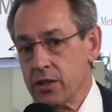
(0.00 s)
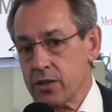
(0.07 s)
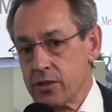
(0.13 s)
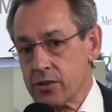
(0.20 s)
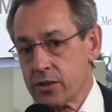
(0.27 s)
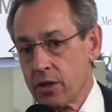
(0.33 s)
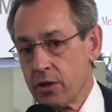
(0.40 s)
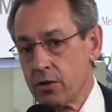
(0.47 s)

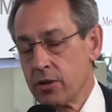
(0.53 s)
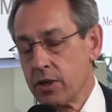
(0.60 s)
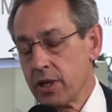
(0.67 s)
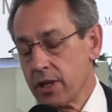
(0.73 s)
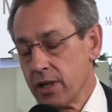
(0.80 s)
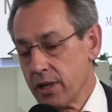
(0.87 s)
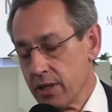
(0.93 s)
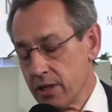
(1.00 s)
So
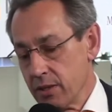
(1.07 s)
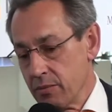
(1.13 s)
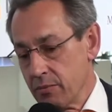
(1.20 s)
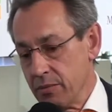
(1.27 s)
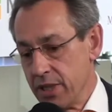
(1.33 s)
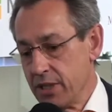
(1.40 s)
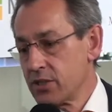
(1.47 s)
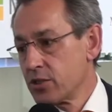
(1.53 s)

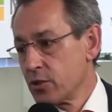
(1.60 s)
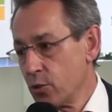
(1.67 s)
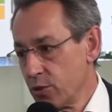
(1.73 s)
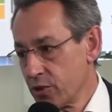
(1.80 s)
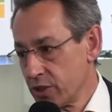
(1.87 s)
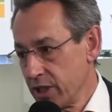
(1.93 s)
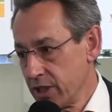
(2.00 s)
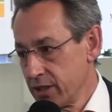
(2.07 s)
means two
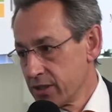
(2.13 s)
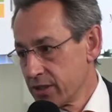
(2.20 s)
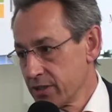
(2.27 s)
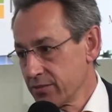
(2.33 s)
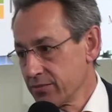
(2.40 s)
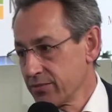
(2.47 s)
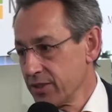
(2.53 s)
things.